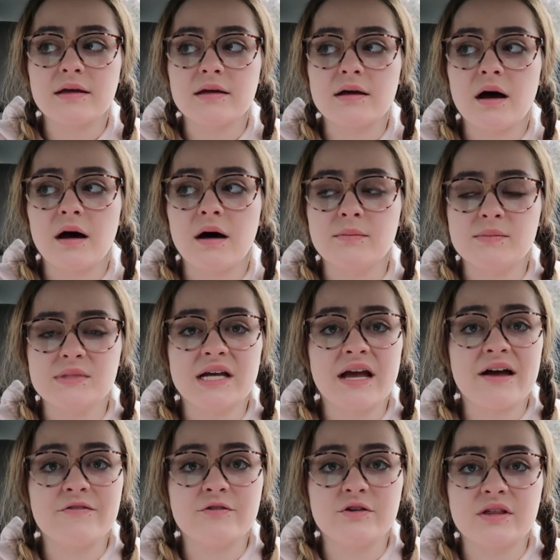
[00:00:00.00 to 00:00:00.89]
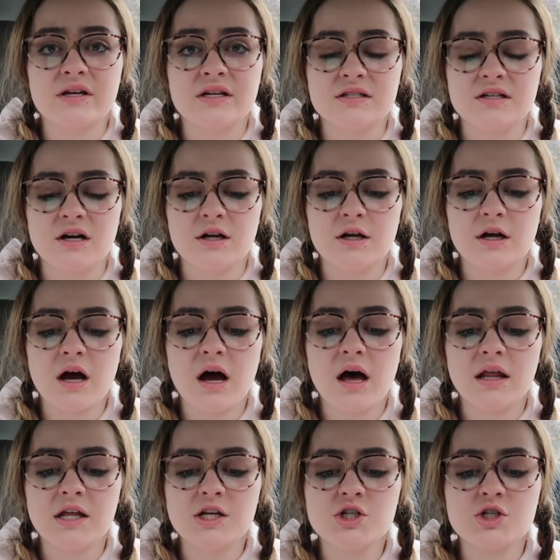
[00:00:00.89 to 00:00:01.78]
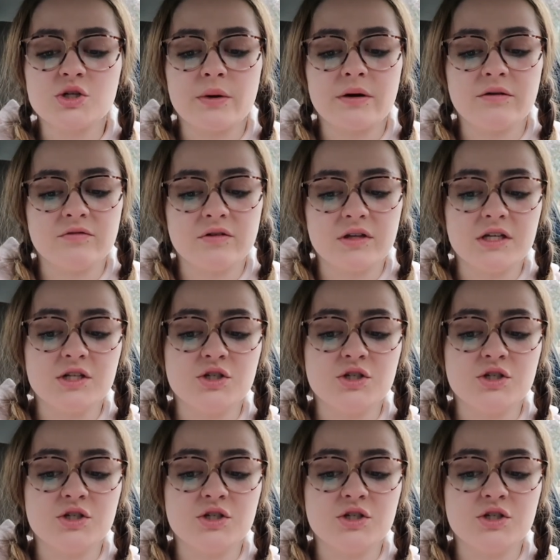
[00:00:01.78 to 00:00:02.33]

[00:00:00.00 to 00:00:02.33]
to get everything done in college, so I really